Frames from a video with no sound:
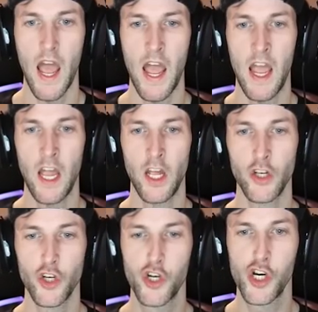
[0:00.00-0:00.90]

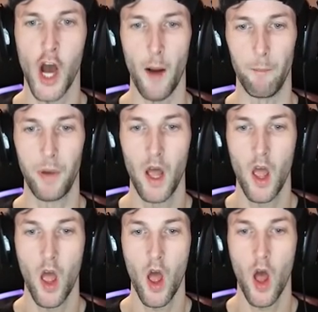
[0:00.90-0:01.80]
And jump.
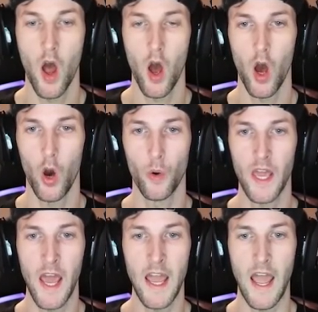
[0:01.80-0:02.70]

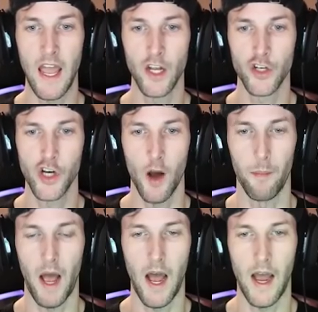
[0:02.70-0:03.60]
Okay, and
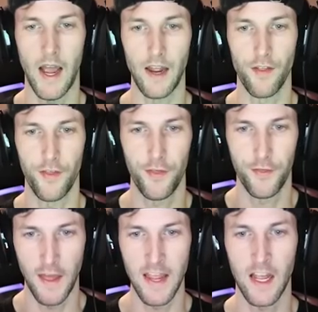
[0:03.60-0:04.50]
jump. I
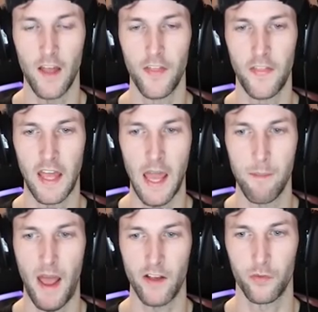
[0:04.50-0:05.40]
think that the game
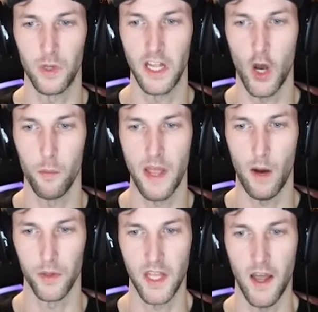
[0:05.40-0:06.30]
pass really helped me
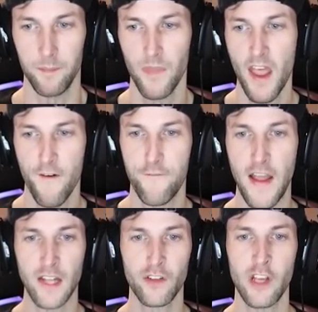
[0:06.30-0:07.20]
out with that.
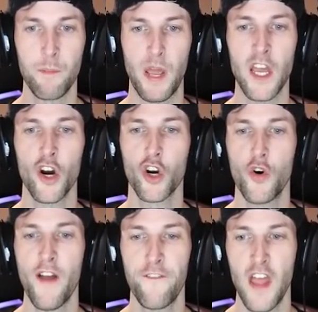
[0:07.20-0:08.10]
Fancy Peter
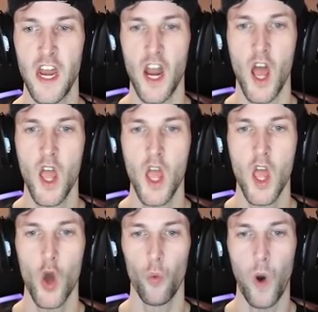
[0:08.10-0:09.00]
Griffin.
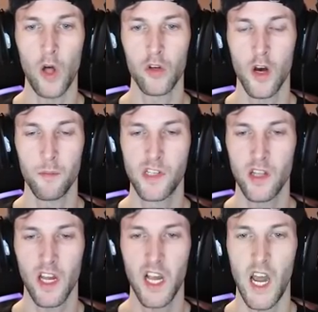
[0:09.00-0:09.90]
Welcome to
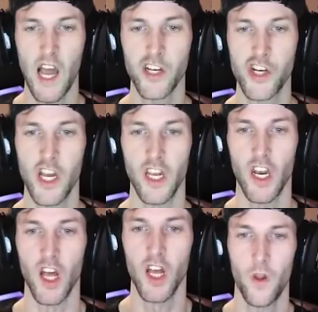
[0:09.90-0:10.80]
the collection.